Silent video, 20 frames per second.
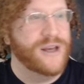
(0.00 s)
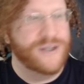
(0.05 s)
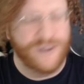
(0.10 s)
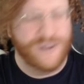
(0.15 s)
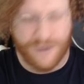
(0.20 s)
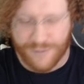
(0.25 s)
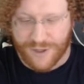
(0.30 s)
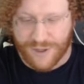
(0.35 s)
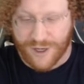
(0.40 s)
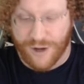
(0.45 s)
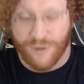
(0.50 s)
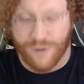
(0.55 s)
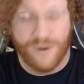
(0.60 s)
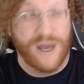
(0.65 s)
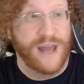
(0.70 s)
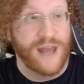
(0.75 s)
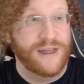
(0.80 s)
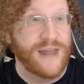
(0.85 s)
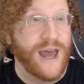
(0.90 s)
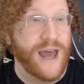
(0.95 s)
So, I'm going to go
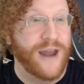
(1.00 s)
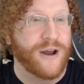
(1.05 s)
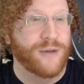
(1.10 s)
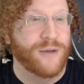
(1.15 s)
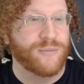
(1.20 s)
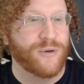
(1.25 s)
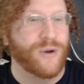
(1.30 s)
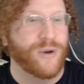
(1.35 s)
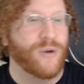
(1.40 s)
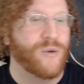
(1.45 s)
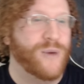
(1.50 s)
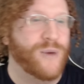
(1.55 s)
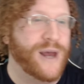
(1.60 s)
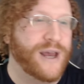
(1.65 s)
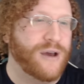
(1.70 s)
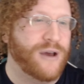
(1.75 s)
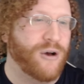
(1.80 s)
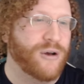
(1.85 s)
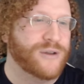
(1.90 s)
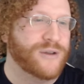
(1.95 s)
get that up real
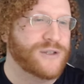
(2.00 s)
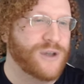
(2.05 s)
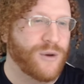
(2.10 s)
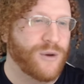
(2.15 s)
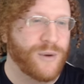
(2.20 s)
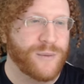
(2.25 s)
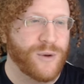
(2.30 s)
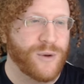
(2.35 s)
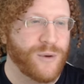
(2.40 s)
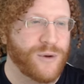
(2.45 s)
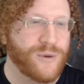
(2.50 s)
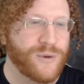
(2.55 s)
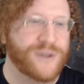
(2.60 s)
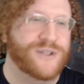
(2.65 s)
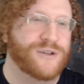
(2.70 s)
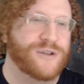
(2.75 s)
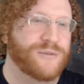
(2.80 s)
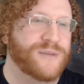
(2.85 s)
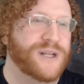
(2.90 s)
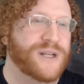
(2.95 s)
quick. Also, I'm going to
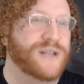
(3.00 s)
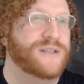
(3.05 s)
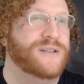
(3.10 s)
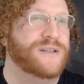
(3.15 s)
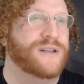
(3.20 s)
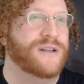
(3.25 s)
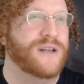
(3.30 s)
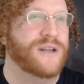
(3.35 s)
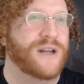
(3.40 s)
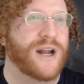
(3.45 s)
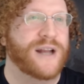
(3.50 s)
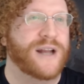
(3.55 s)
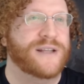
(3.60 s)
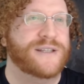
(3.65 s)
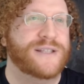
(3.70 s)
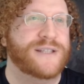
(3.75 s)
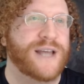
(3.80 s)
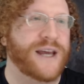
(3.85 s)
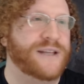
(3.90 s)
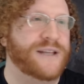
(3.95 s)
assume that it's in the
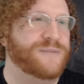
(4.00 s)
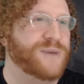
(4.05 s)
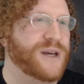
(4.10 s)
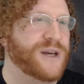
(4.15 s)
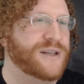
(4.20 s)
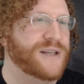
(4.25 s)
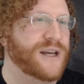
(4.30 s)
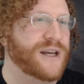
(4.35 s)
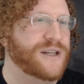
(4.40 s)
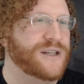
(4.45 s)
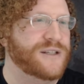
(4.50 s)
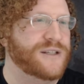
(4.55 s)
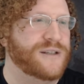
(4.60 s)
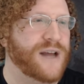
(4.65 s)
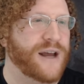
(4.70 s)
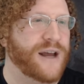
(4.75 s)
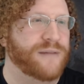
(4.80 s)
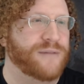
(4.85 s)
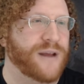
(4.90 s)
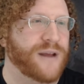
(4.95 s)
United States because
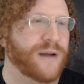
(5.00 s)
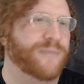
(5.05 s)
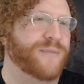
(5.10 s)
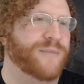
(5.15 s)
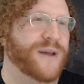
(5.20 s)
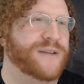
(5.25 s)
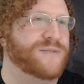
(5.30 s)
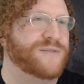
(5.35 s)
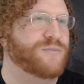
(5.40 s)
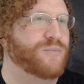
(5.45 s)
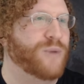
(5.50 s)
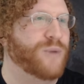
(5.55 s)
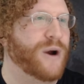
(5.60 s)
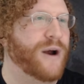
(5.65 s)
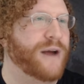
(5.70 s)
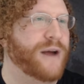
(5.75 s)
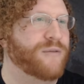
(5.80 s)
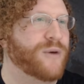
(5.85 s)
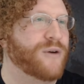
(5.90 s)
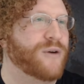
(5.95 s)
that's
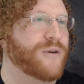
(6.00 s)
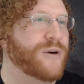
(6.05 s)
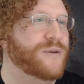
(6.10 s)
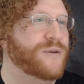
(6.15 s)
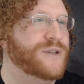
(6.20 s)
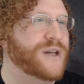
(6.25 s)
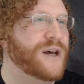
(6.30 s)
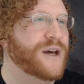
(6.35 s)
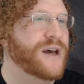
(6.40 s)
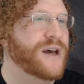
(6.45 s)
where I recruit.